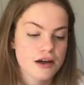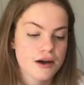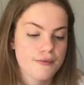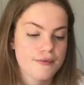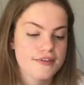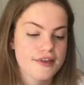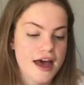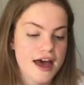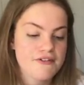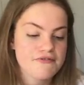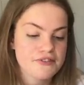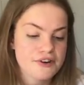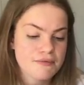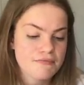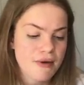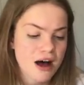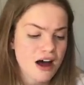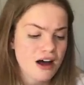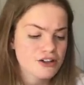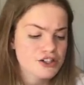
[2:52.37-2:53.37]
With every
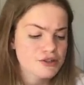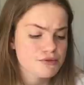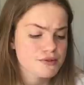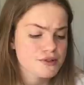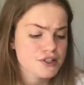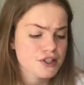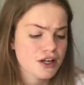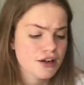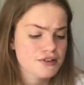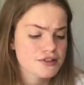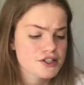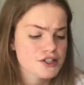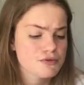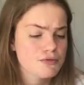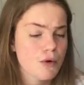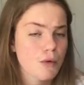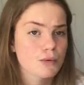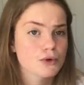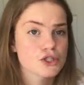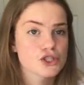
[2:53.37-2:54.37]
mile she was close to
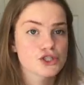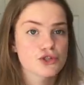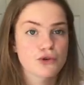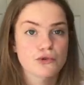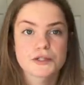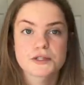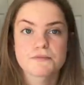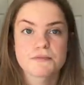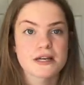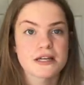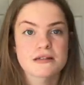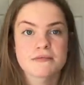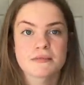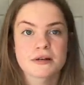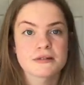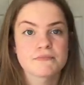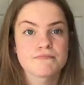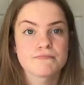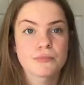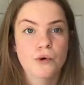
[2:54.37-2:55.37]
what was sure to be the most